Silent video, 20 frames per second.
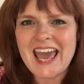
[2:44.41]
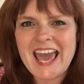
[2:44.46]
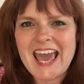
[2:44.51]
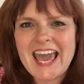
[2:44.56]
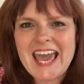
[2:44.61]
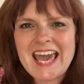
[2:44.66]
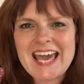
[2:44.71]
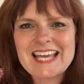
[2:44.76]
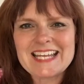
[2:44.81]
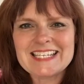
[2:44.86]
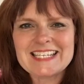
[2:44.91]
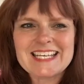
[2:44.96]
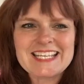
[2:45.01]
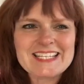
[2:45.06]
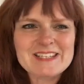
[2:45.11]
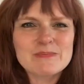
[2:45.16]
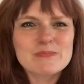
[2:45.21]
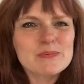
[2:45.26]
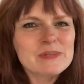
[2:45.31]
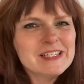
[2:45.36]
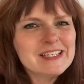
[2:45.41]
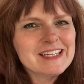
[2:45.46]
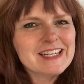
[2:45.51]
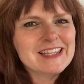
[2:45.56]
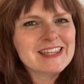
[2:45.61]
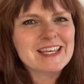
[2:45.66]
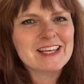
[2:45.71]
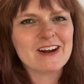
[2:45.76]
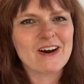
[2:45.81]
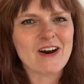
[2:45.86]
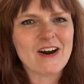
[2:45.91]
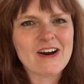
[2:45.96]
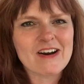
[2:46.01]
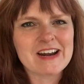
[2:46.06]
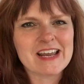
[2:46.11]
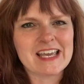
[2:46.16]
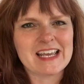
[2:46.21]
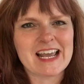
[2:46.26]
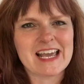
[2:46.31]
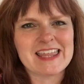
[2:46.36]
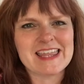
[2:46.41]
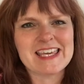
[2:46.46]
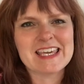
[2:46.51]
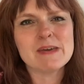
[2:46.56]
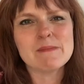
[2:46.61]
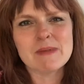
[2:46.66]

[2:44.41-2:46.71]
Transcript: and it's really not that hard, and I think